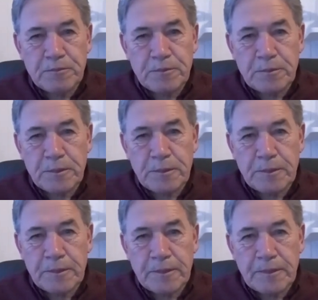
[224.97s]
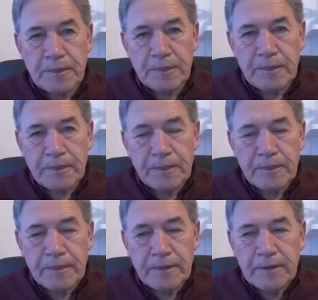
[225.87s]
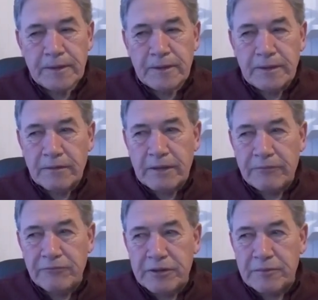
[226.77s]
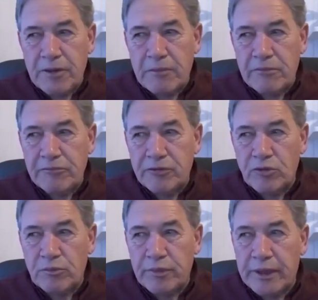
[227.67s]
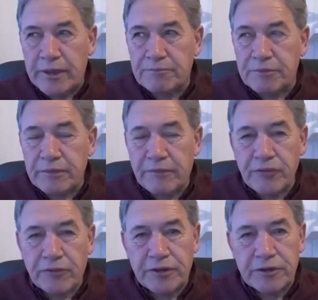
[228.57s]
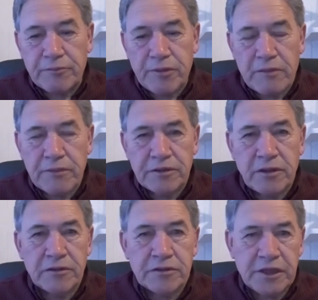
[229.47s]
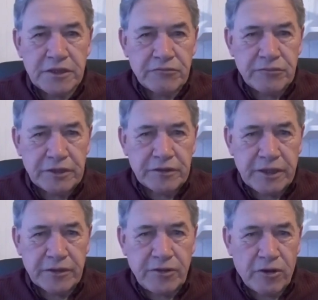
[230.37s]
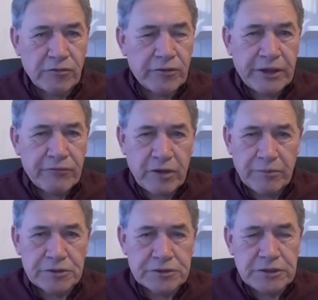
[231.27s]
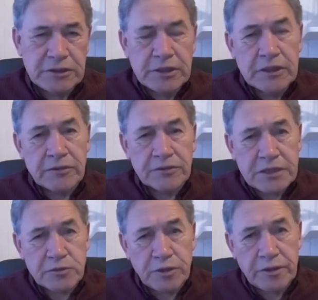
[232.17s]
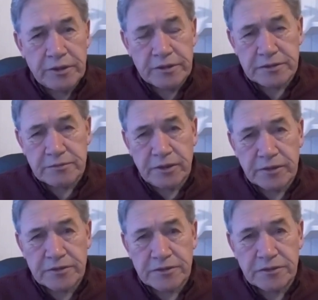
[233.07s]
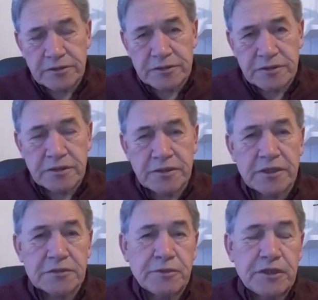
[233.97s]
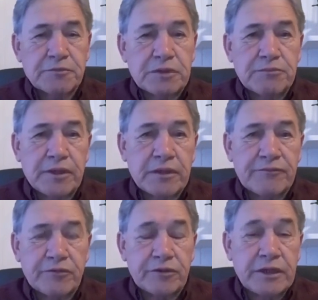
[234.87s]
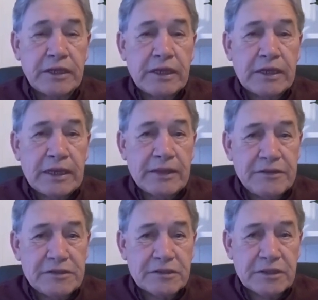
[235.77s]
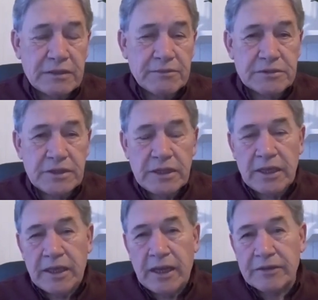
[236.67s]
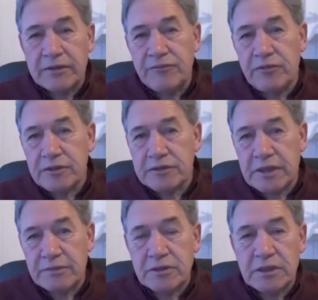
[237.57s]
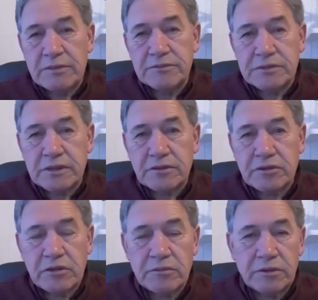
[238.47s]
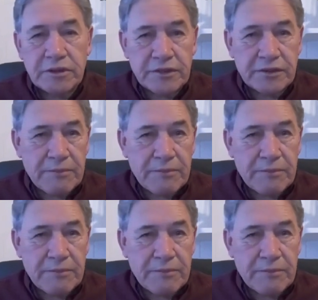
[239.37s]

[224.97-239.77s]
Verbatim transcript: you read the poem? No, I haven't read the poem. I've read all about it, but I've not read the poem. I don't intend to read that doggerel and that rubbish because that's what it is. And my concern is that the taxpayer's been paying for it. And this comes at the very same time as that terrible